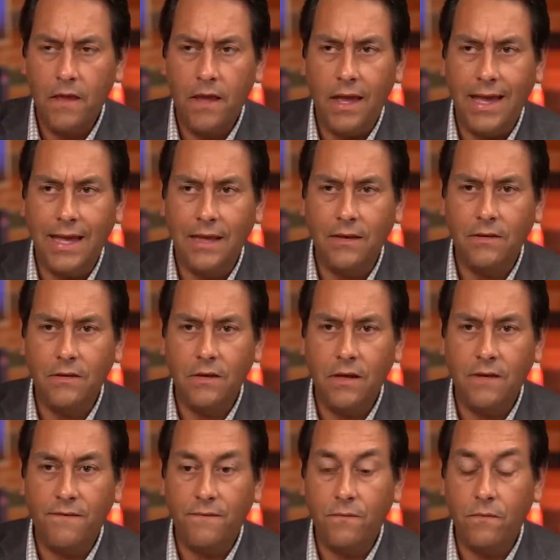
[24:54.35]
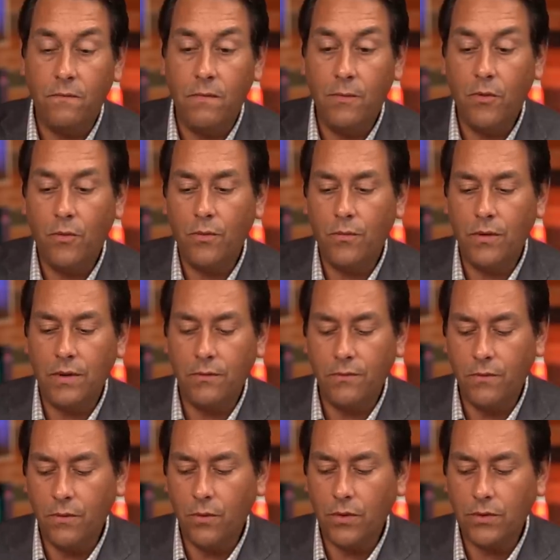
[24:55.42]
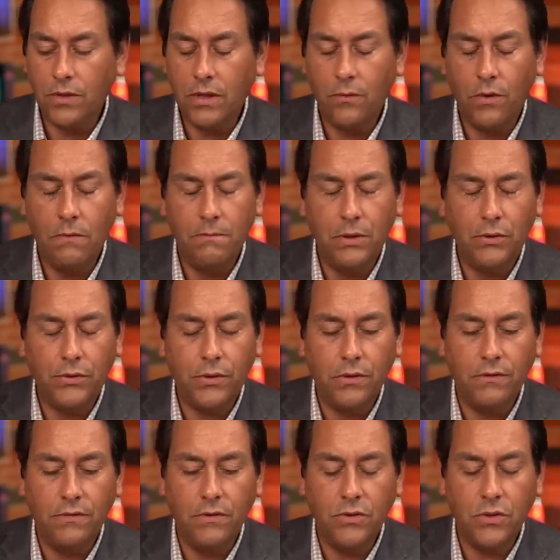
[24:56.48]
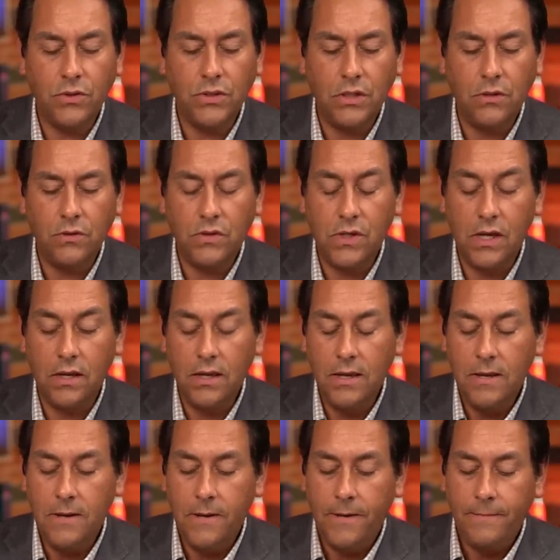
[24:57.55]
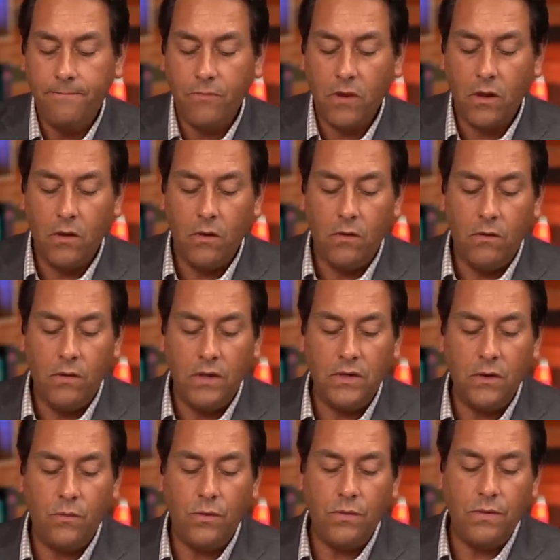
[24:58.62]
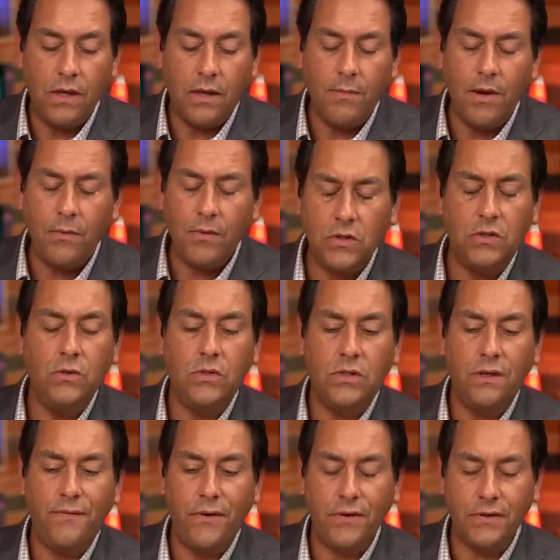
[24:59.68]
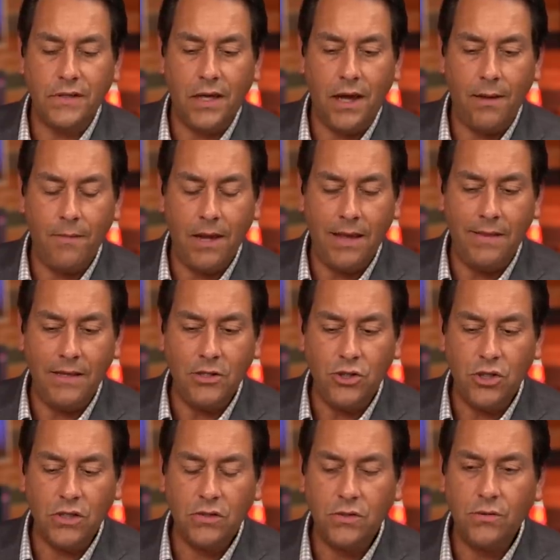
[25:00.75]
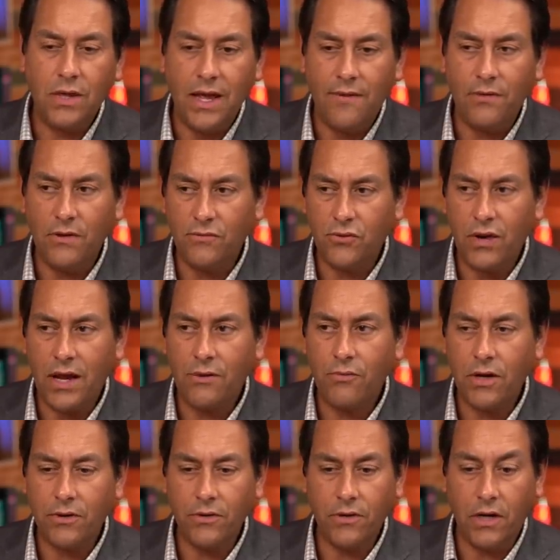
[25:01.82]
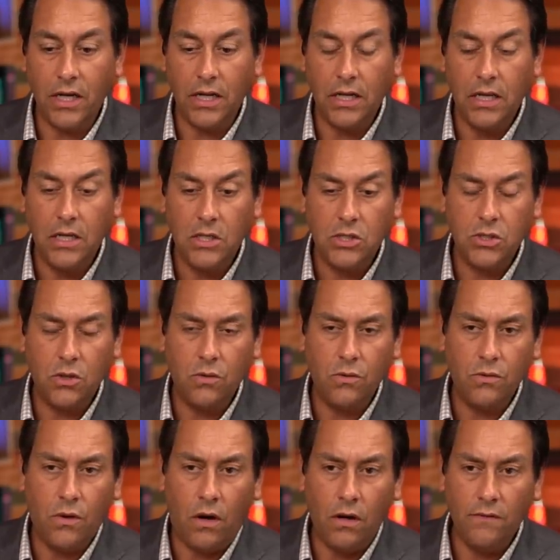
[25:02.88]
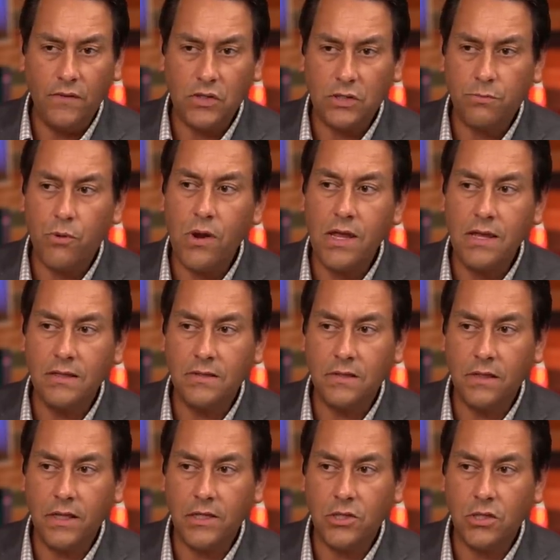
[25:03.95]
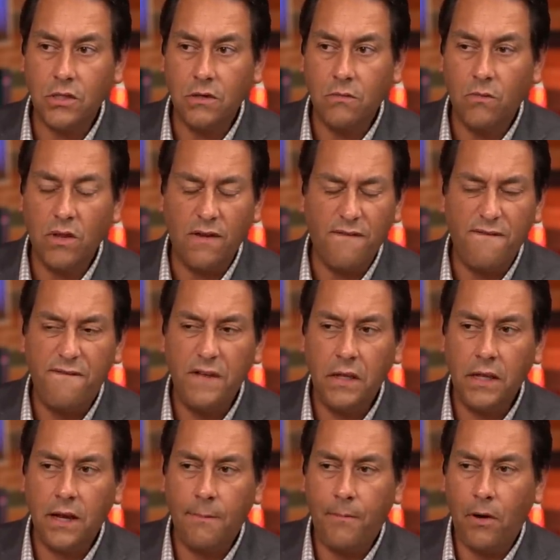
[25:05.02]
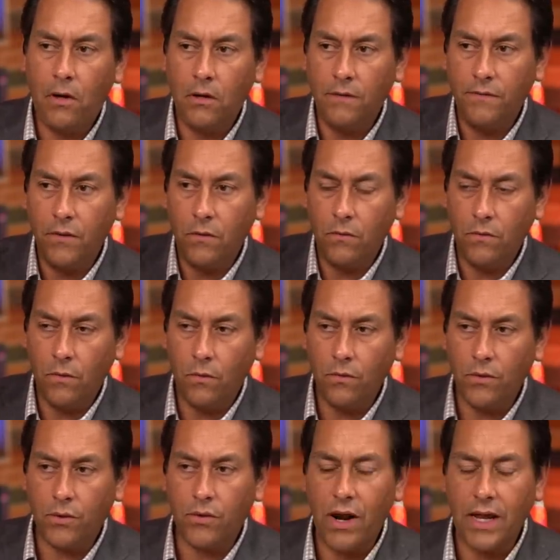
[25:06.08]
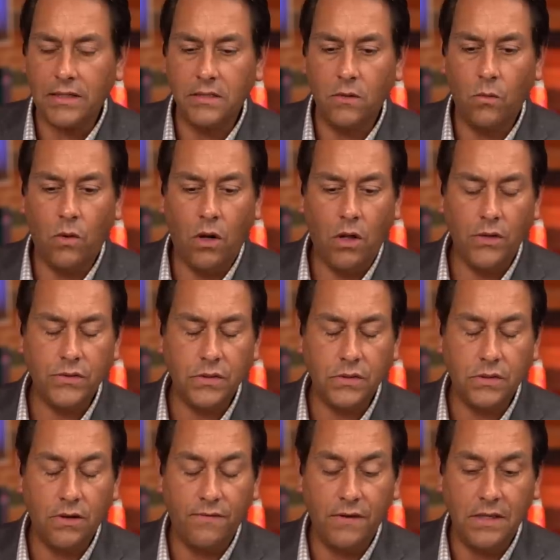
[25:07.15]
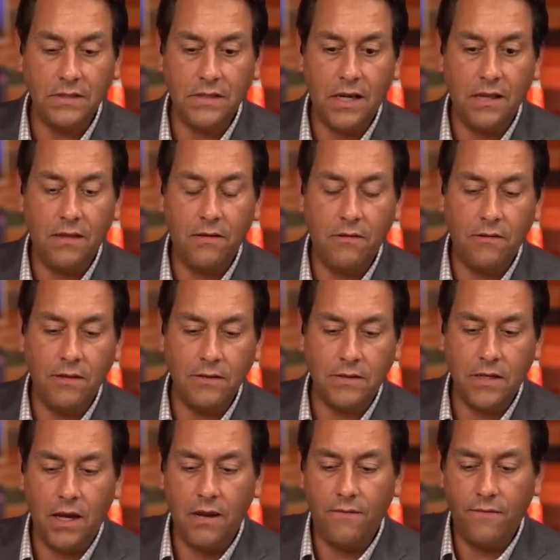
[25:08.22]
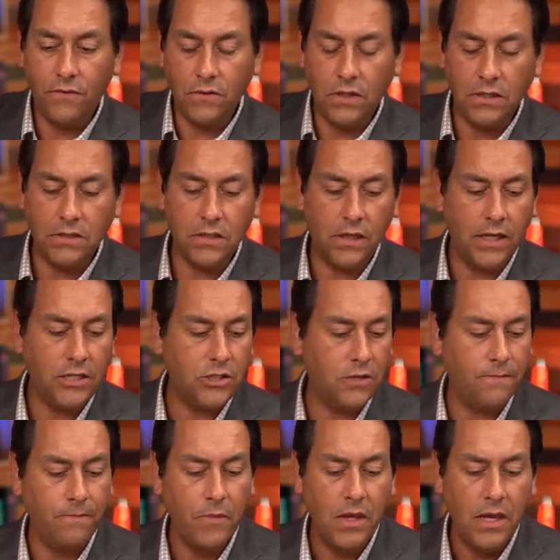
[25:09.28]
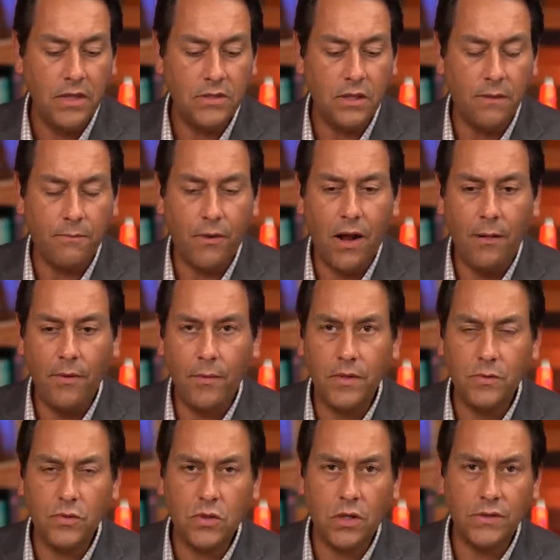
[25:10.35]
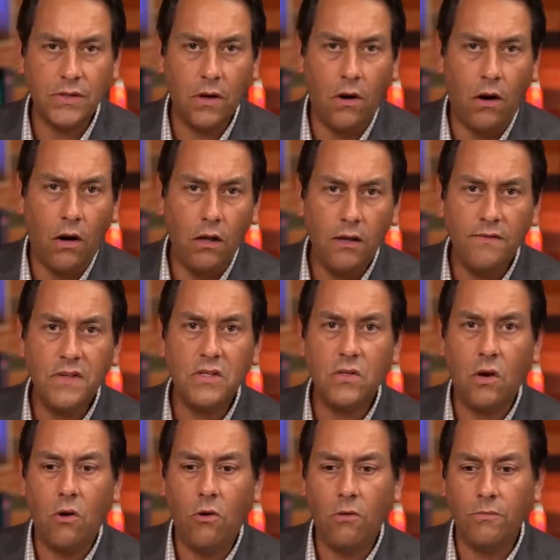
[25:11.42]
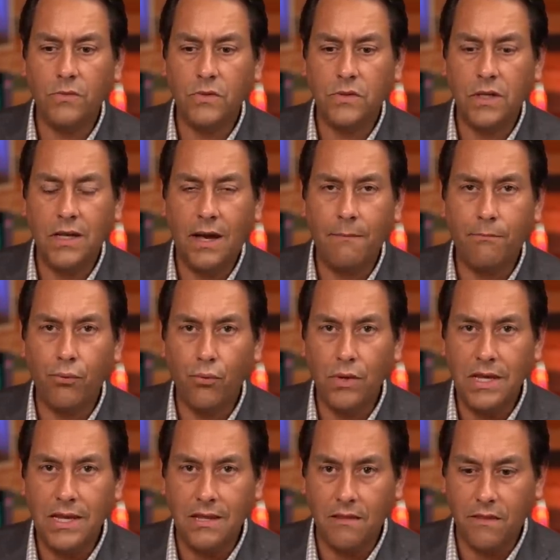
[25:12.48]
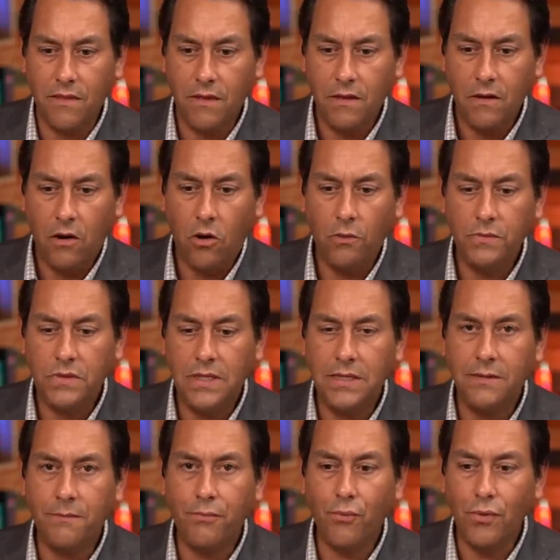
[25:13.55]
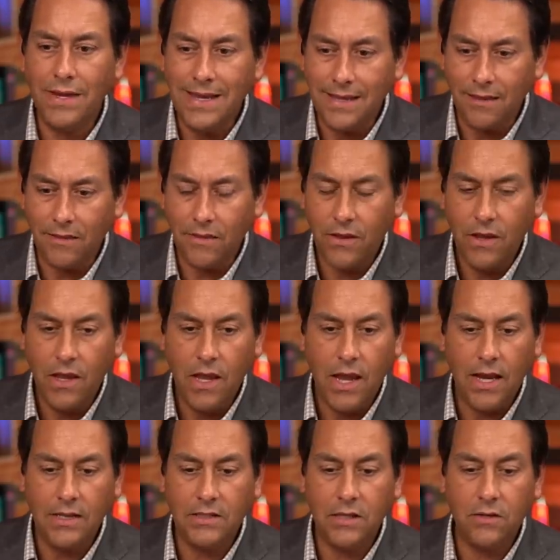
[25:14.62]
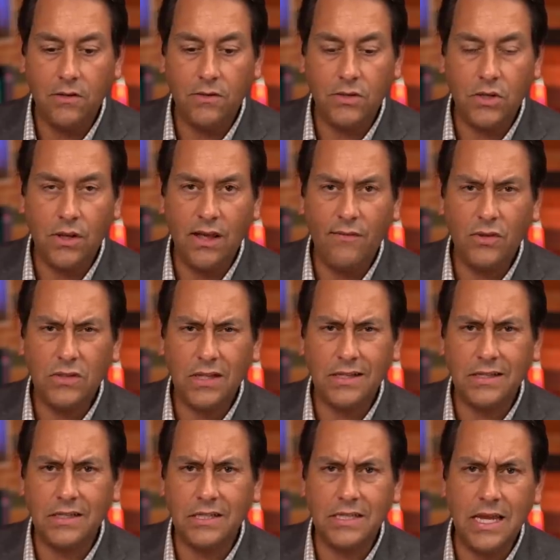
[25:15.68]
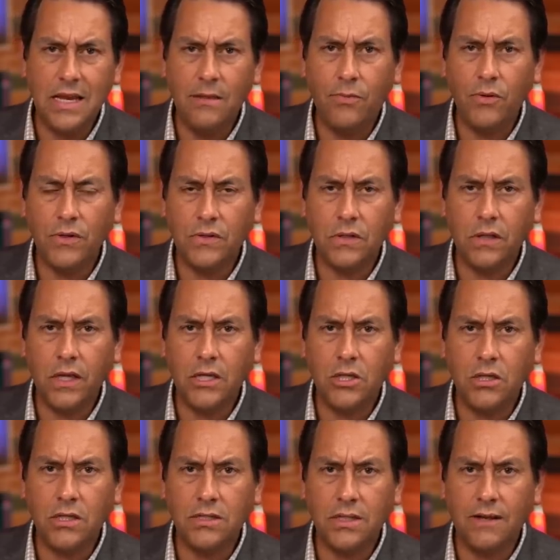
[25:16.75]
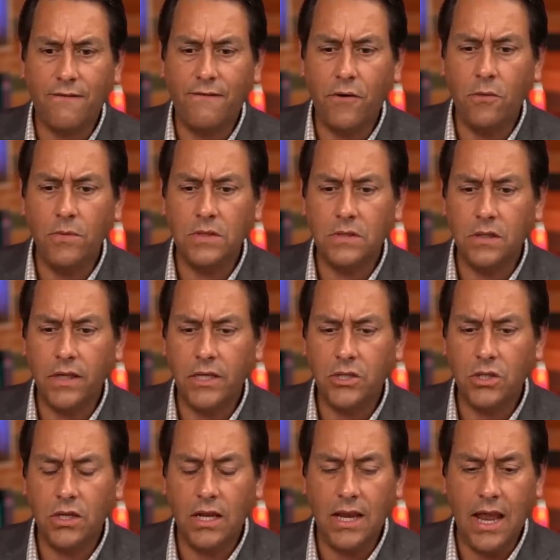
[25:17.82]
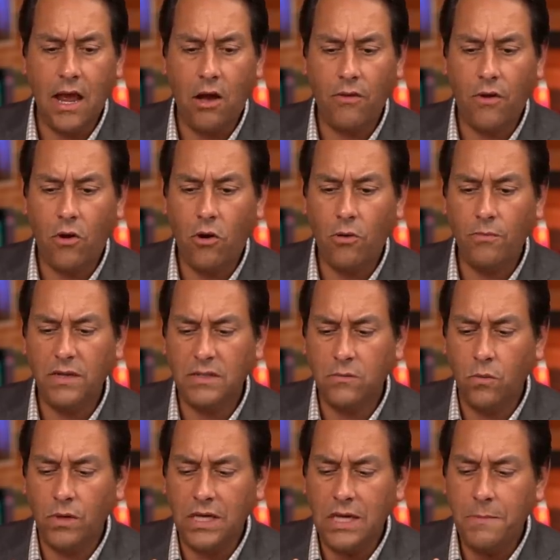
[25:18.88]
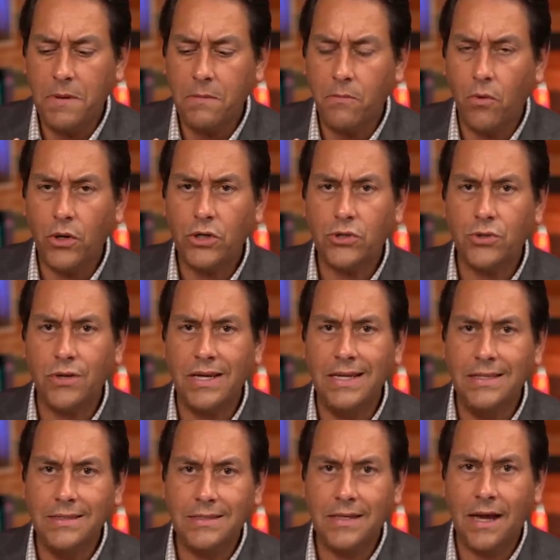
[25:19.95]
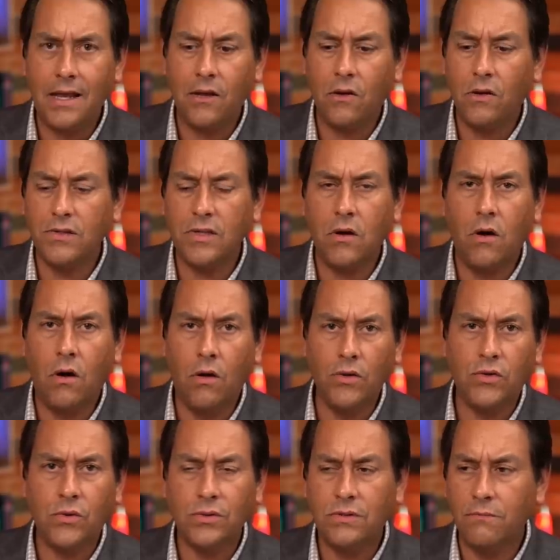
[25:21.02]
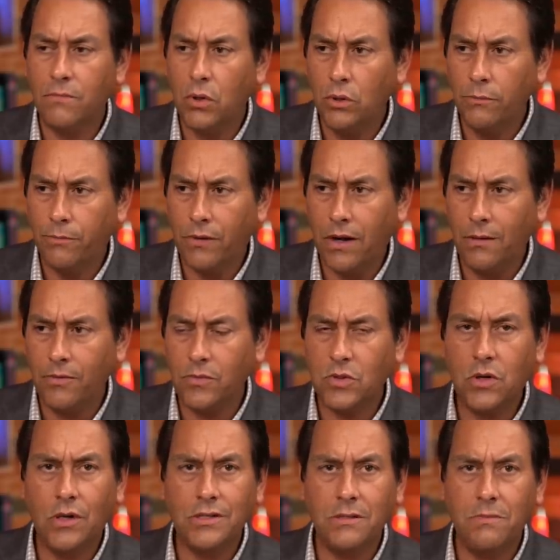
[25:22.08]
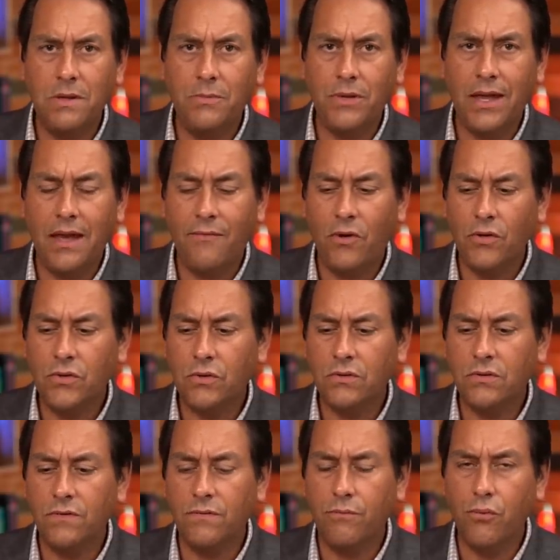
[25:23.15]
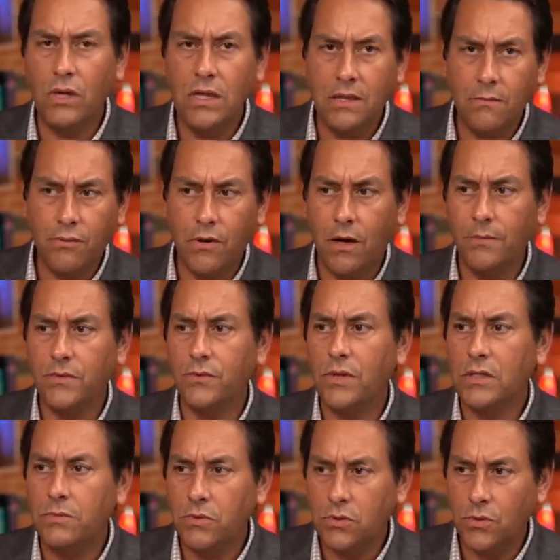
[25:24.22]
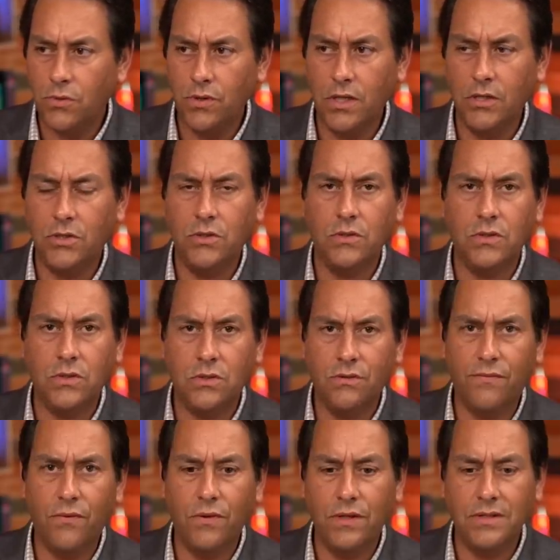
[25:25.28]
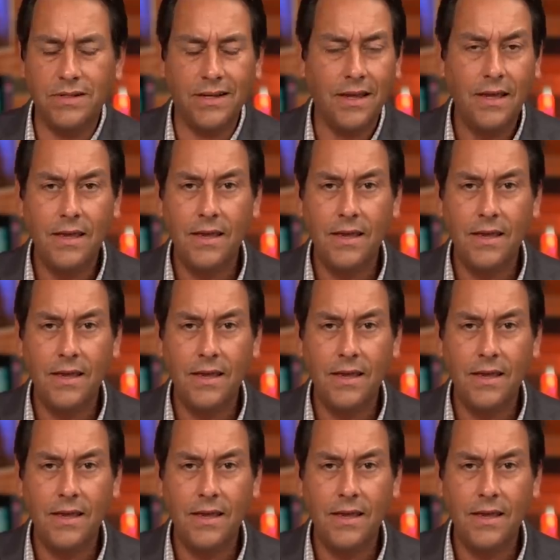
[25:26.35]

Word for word: And it, remember, we, we worked with that one builder in New Jersey who said, he said they come out new stuff all the time and they just don't have enough track record on it. So the, all of the spray insulation, where they're filling up all of the, yes. the, the, cracks in the walls and stuff inside the inside for insulation. He said the problem is it was causing all of these homes to not breathe homes need to breathe. And he said so have this like sustainable insulation that's like foam insulation, and now the home is keeping moisture inside and causing all sorts of mold problems, causing people to have all sorts of breathing problems, respiratory issues, yeah. and so forth. Things like